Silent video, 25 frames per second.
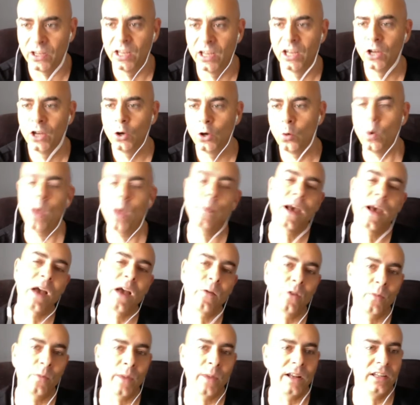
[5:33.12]
way back
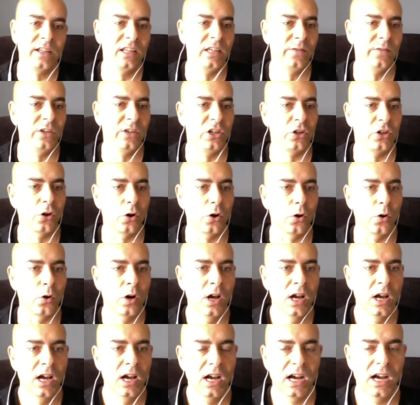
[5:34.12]
when my TV show,
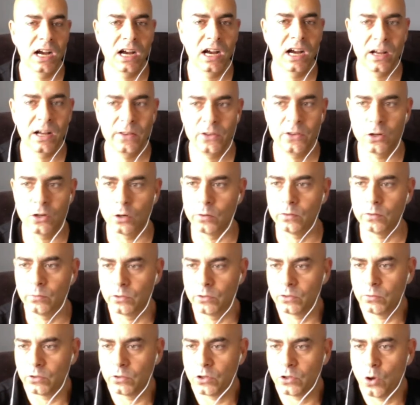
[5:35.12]

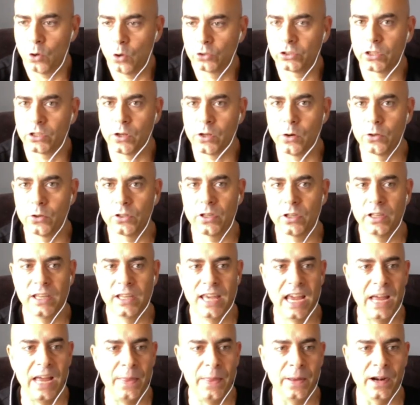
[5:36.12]
was Coast to Coast on
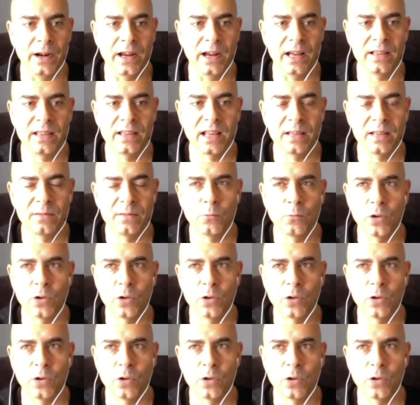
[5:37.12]
Canada. And when I